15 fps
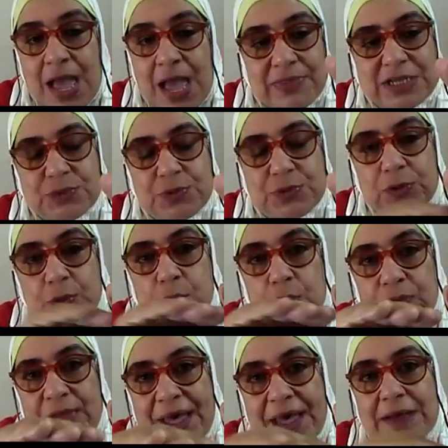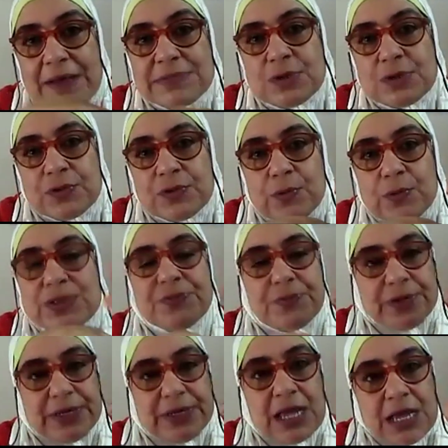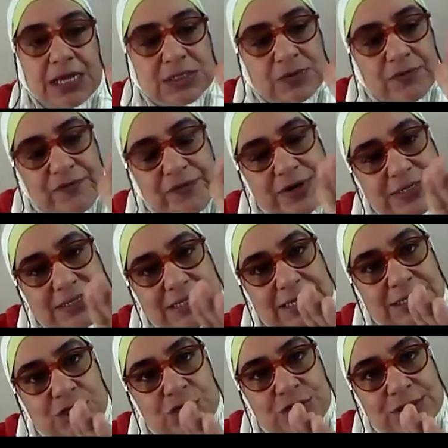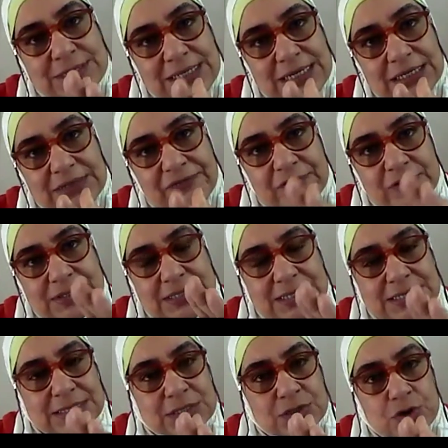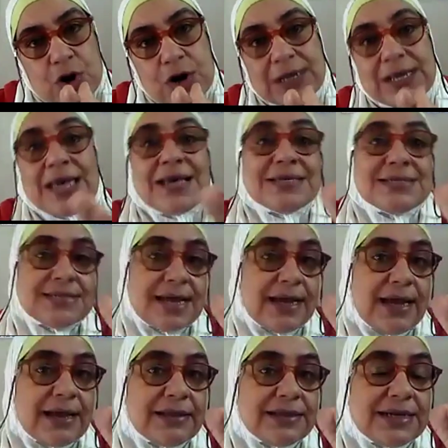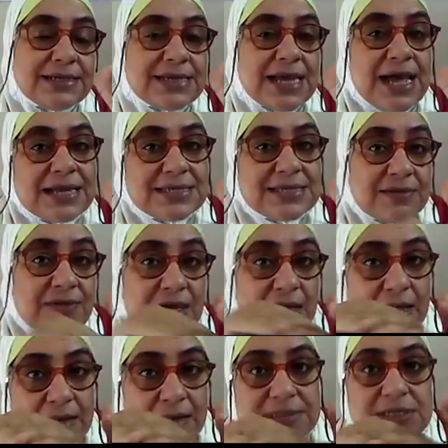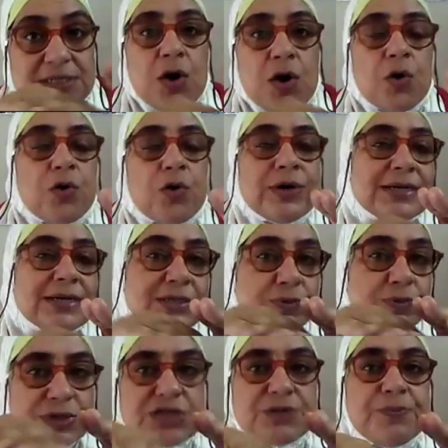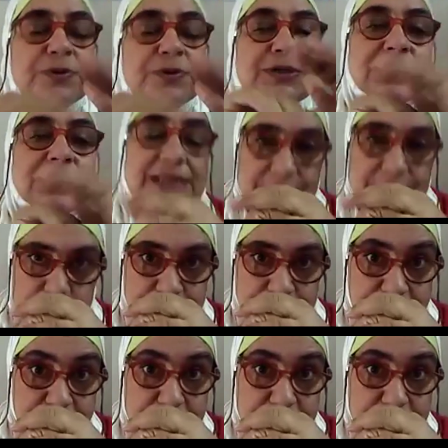And that's what we call the hamd or the whispering. So first it's shadid, first it's strong, second it has the hamd or it's whispered letter.